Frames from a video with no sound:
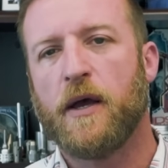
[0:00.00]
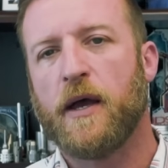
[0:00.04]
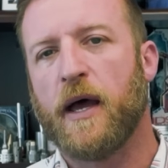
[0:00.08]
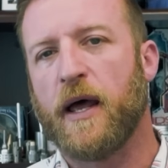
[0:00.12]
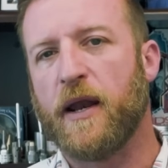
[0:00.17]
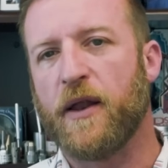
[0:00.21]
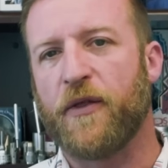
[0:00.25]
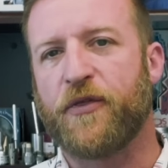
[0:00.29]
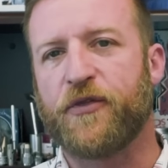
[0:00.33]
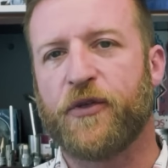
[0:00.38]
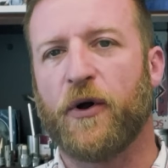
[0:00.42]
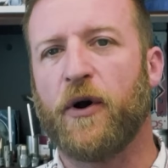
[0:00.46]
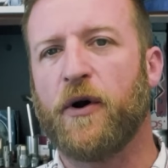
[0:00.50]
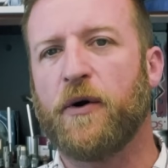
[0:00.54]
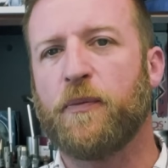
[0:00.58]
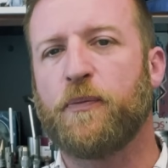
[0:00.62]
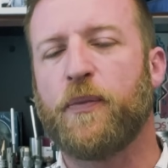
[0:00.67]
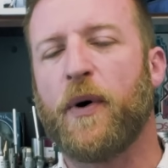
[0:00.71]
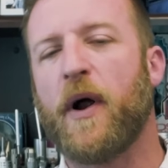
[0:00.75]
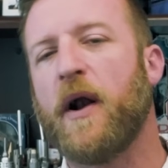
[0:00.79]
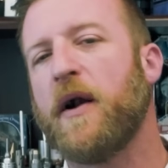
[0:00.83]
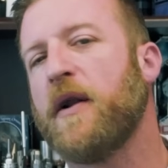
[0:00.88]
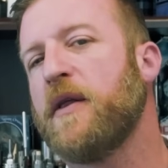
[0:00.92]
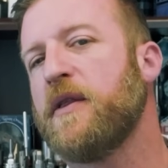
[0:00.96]
And the
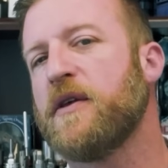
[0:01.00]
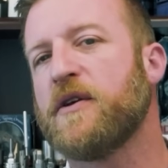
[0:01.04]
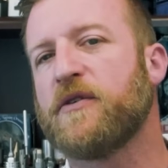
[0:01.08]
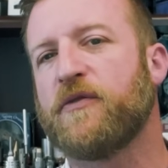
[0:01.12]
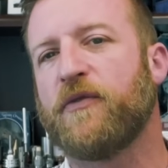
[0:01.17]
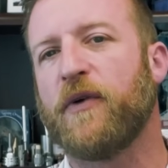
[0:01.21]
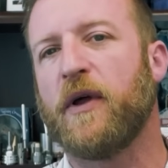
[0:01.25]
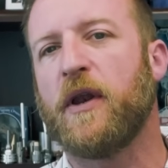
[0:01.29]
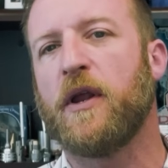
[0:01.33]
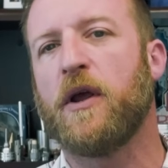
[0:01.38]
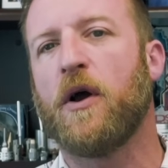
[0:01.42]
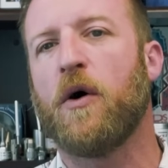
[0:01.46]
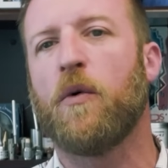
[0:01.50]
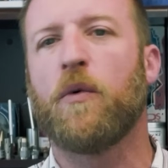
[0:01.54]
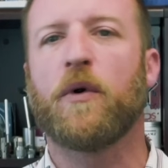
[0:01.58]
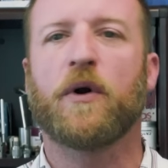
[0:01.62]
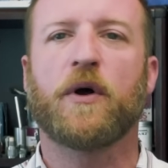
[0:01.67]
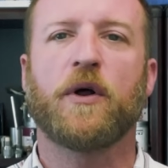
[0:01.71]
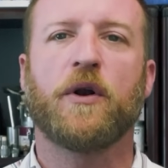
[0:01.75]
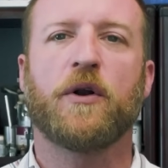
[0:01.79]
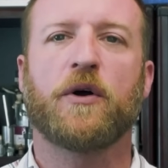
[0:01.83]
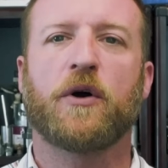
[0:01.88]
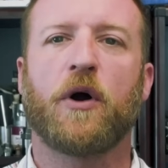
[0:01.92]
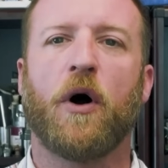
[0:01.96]
third part of this video
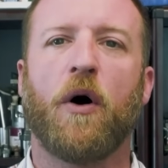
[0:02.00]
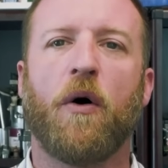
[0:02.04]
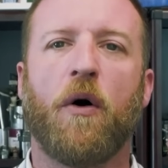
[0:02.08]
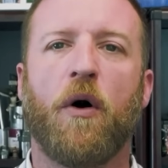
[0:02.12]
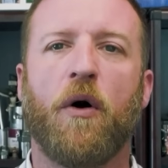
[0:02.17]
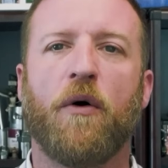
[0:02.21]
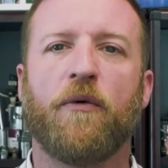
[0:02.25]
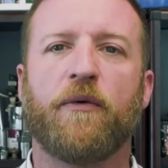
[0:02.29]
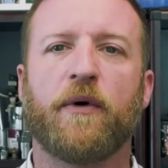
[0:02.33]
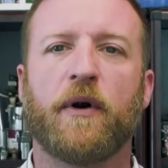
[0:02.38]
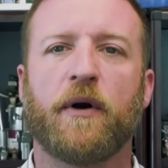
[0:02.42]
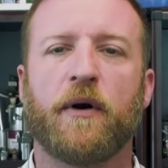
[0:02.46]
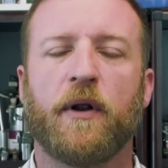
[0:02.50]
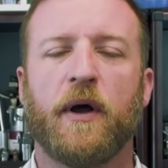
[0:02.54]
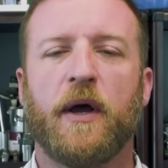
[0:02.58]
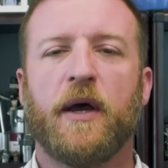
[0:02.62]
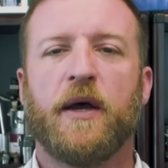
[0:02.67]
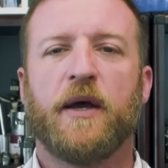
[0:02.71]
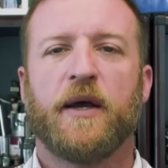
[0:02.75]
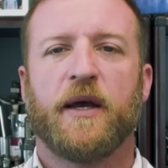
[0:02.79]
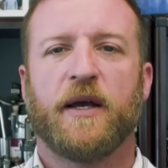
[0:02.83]
we're going to go over